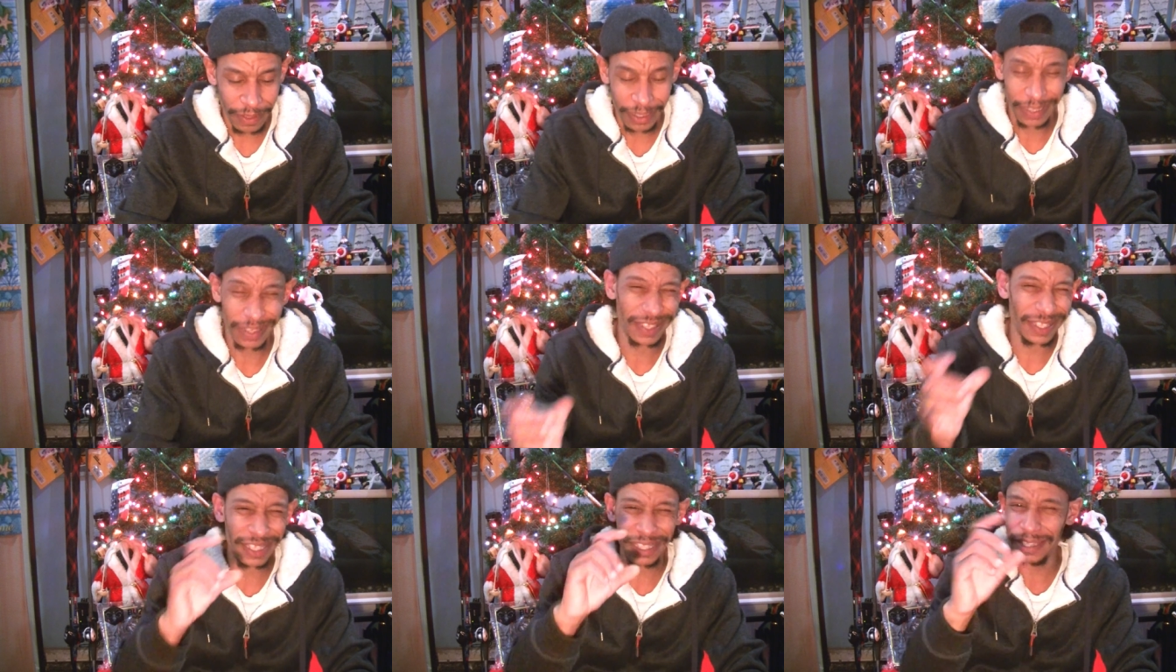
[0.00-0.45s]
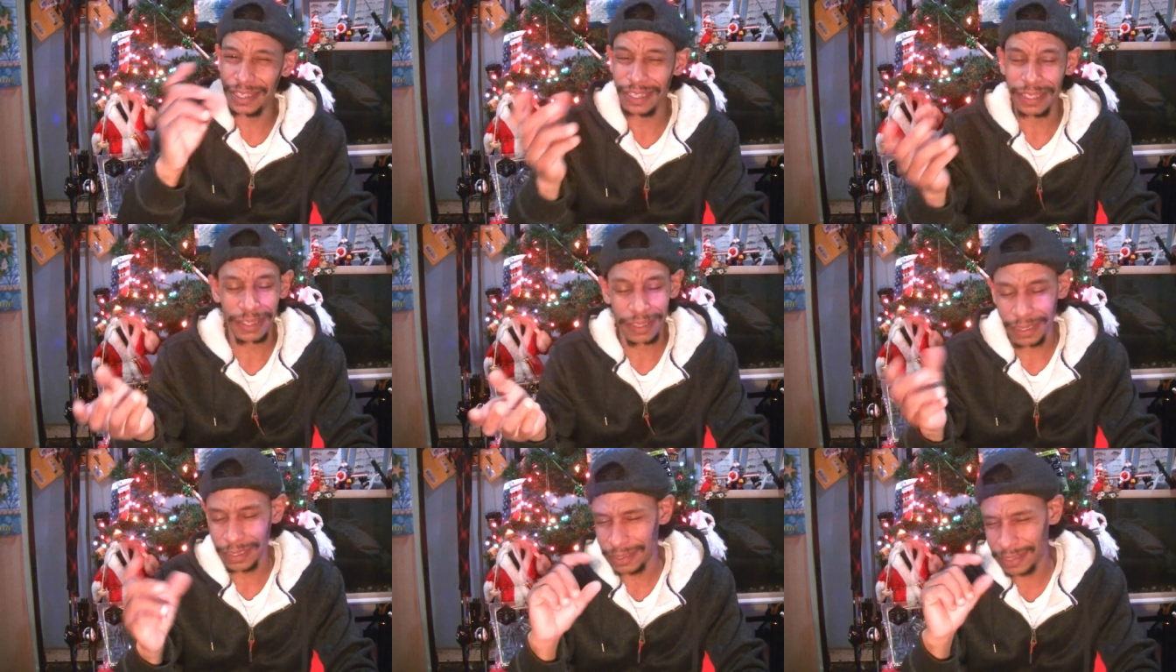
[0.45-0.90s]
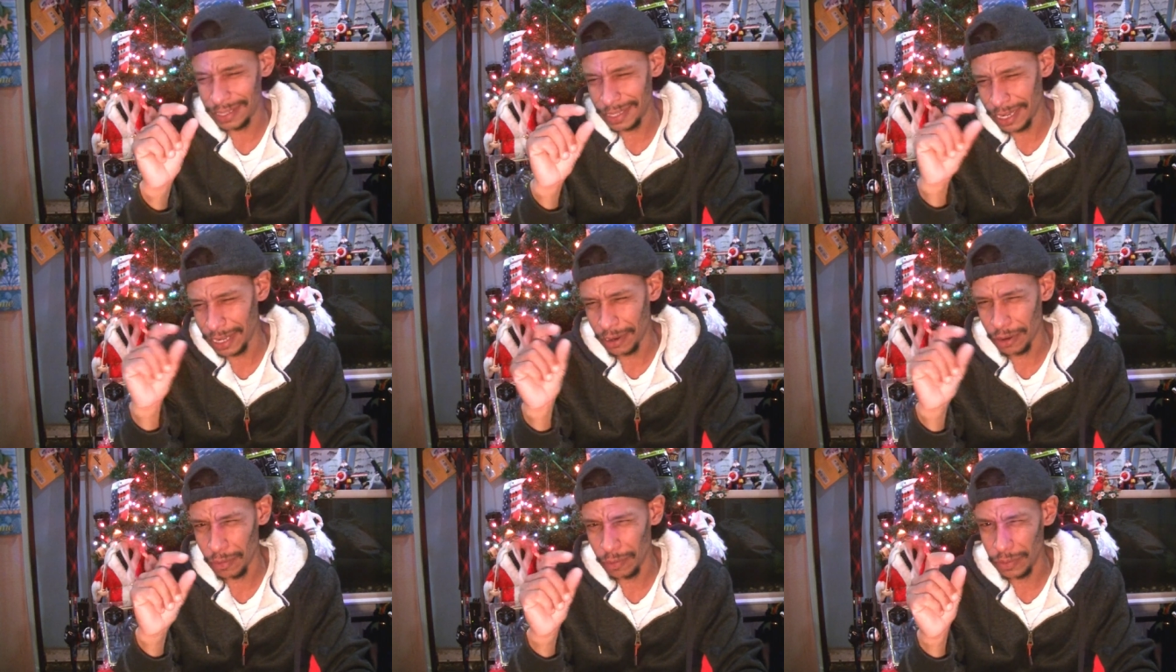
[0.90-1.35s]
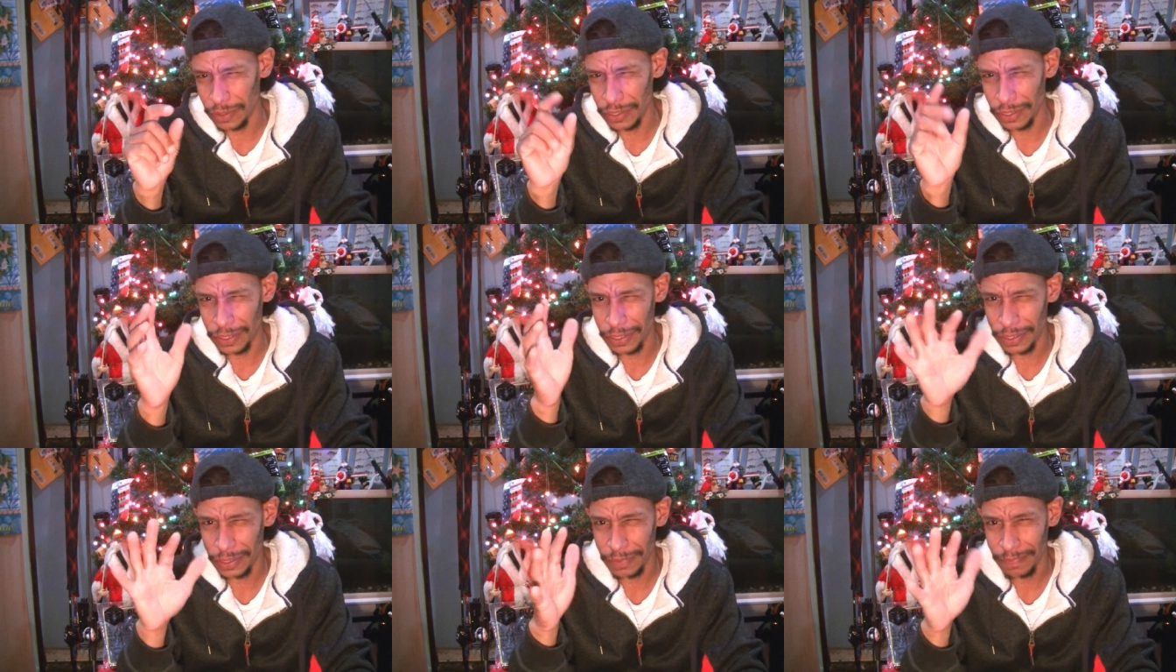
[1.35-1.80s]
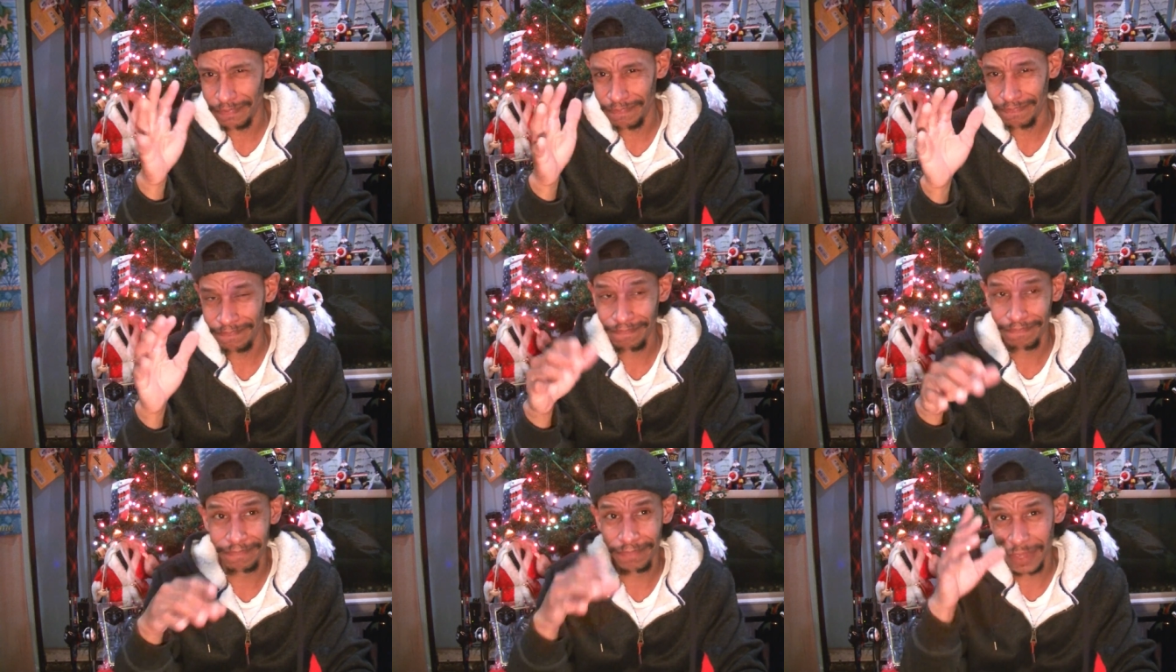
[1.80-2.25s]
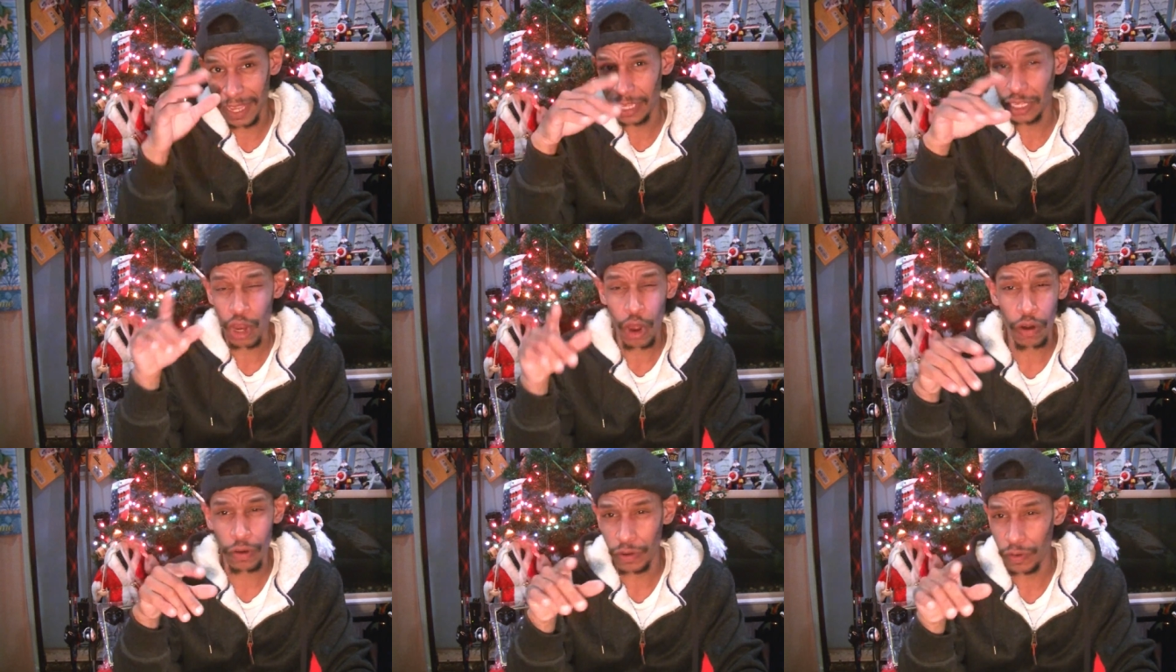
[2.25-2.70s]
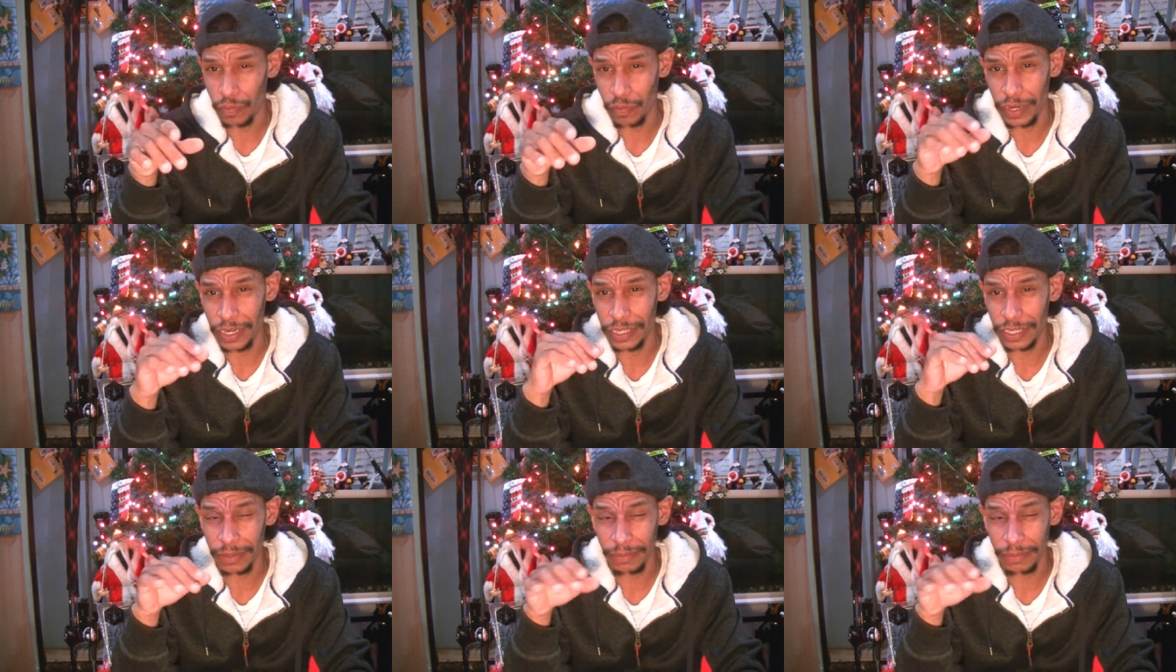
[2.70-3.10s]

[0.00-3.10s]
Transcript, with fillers: Uh, the sticker was it's hard to read.